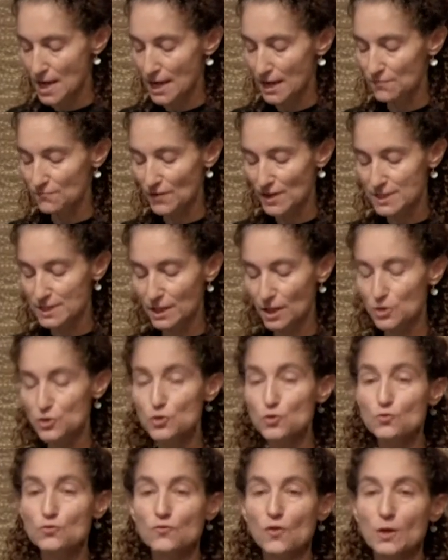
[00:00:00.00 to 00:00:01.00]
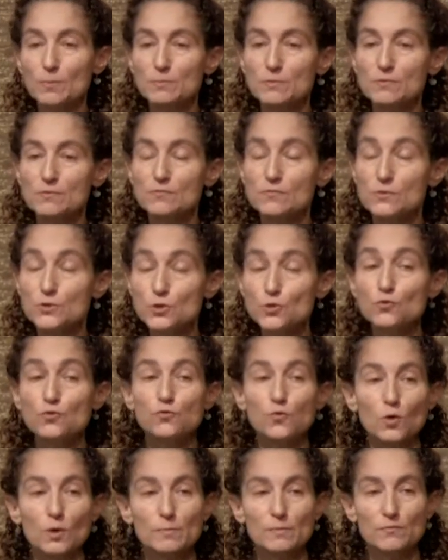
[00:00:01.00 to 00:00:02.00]
inventing a new form of, new
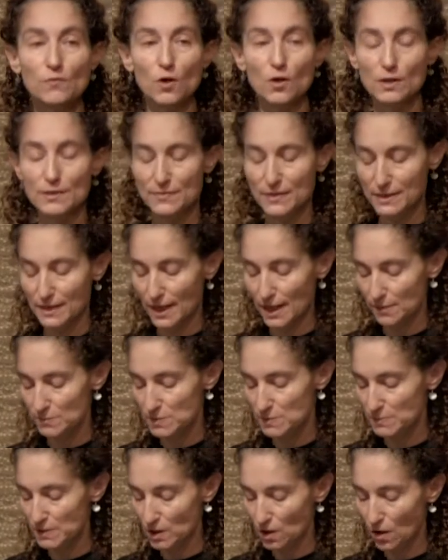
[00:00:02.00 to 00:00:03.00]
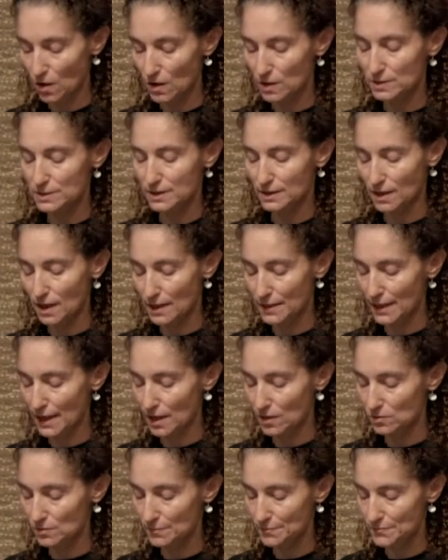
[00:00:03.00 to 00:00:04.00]
form of art that came to be called a
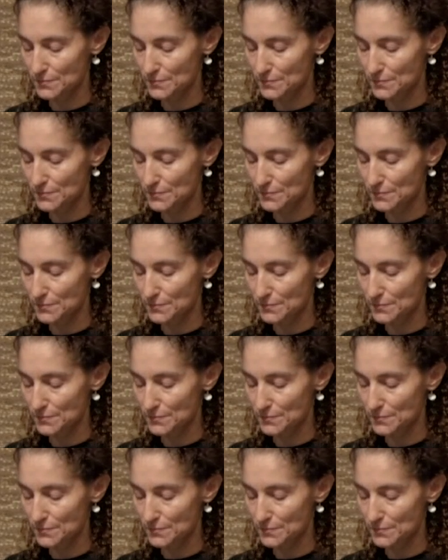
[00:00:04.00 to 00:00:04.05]
cutout.